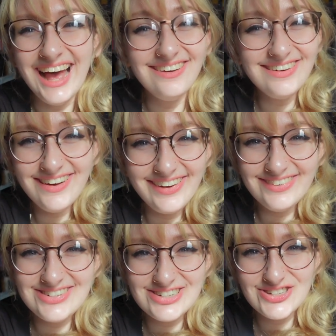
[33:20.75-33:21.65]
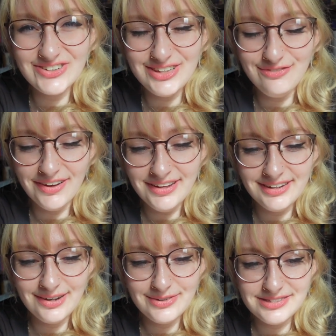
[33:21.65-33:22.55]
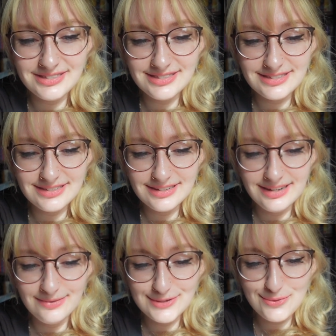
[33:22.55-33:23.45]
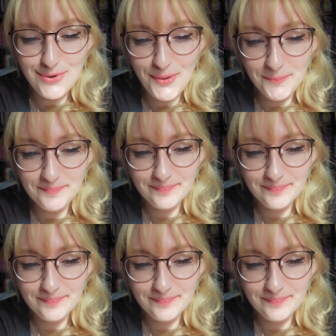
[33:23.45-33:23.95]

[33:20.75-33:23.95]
I don't know. It was just really fun. It was, it was cool.